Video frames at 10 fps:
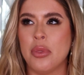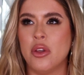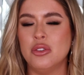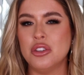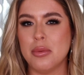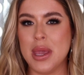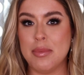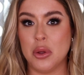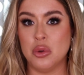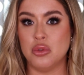those are the
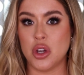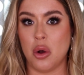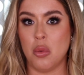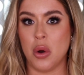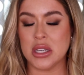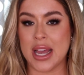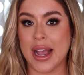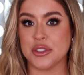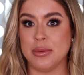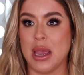people who don't want to
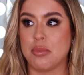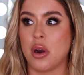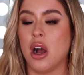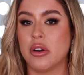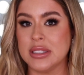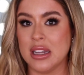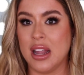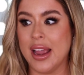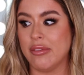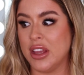actually make progress in life.